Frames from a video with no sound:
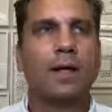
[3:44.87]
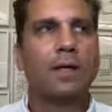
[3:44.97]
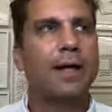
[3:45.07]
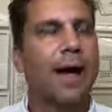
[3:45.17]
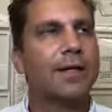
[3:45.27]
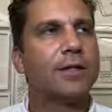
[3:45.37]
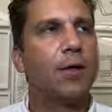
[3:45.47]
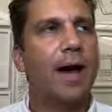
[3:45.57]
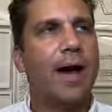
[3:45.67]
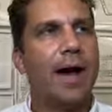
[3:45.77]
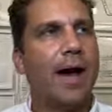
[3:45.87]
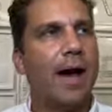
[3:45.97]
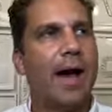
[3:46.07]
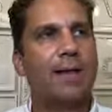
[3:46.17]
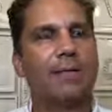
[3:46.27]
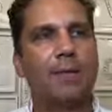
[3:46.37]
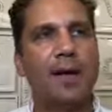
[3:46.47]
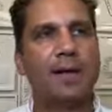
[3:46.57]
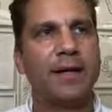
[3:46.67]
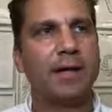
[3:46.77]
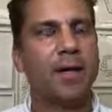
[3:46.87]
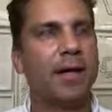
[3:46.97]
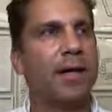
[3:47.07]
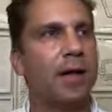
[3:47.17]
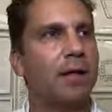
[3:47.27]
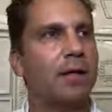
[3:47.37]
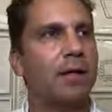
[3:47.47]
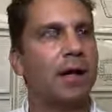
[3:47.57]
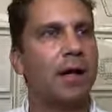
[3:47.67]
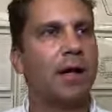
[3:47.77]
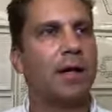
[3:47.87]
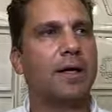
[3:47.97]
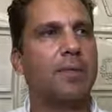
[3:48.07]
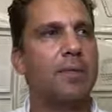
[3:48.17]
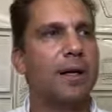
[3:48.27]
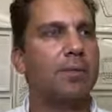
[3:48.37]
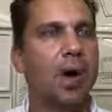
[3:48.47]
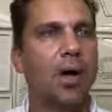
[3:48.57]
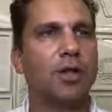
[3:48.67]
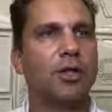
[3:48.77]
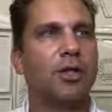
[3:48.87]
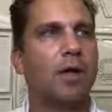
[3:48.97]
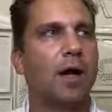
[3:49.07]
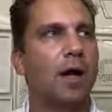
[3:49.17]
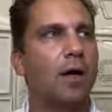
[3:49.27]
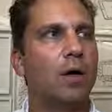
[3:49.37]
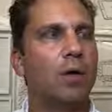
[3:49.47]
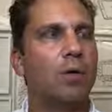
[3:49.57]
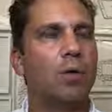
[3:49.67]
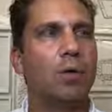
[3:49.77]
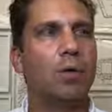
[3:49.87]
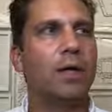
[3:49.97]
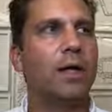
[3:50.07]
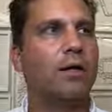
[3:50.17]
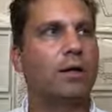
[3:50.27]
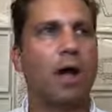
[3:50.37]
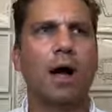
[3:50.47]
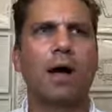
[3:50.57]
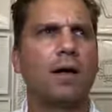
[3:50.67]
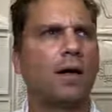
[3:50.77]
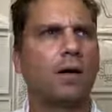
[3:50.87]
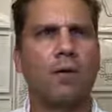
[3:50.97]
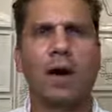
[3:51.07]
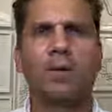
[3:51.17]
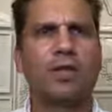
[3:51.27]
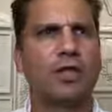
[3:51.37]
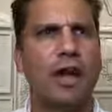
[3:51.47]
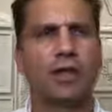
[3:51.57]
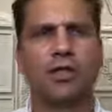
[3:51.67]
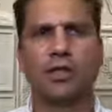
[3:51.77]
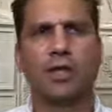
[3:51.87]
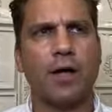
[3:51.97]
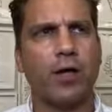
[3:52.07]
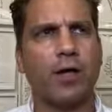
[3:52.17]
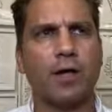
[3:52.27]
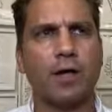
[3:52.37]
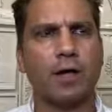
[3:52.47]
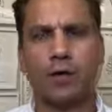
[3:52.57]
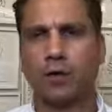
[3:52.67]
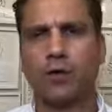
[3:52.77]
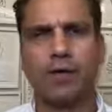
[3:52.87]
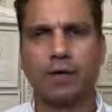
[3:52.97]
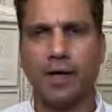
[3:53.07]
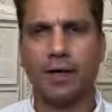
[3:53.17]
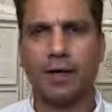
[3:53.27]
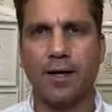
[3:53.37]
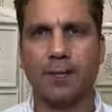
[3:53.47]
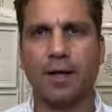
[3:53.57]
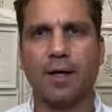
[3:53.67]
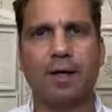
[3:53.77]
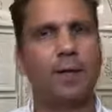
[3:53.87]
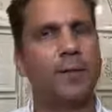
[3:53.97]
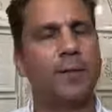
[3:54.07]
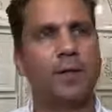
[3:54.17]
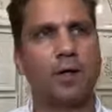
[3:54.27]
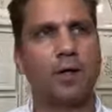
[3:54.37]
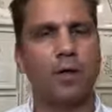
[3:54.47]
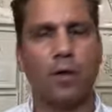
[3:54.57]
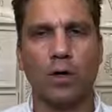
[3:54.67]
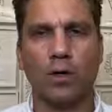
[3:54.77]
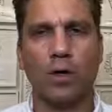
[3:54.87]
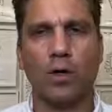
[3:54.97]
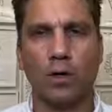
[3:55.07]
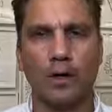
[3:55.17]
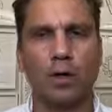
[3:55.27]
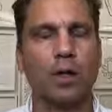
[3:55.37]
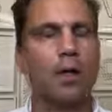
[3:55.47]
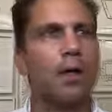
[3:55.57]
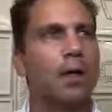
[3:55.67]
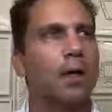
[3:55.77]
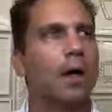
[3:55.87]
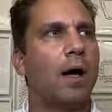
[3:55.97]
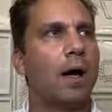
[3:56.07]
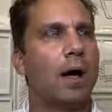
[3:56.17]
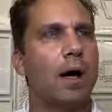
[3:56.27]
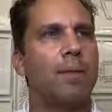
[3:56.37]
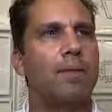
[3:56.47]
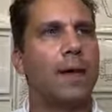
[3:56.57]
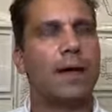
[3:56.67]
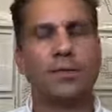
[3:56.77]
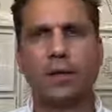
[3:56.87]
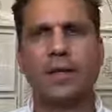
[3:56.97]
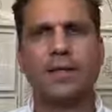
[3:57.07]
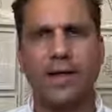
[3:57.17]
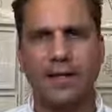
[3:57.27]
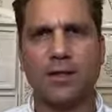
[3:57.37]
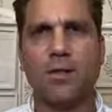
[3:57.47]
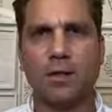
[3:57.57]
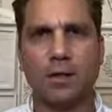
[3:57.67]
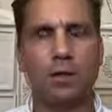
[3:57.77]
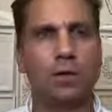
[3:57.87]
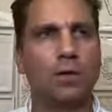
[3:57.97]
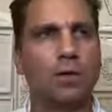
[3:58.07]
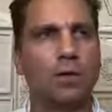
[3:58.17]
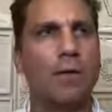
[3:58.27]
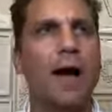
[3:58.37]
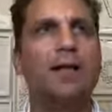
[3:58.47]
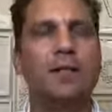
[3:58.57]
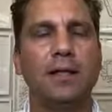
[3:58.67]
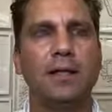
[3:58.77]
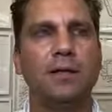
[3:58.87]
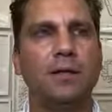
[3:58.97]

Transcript: Yeah, so as the pandemic hit in mid-March, we saw incredible challenges, not only culturally inside the company and people starting to work remotely. And it's really a testament to my team